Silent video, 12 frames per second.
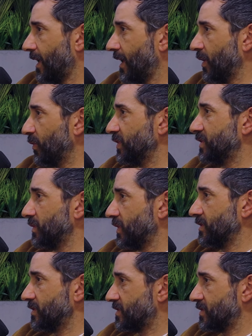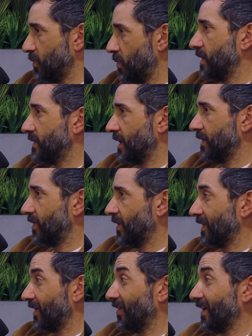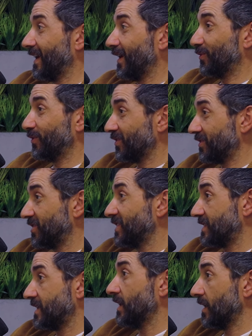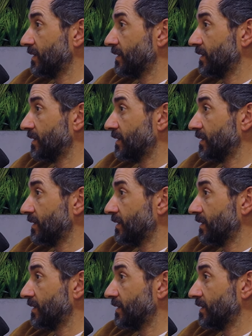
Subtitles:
I wish we could just do one day of going, all right, now all the shit's here.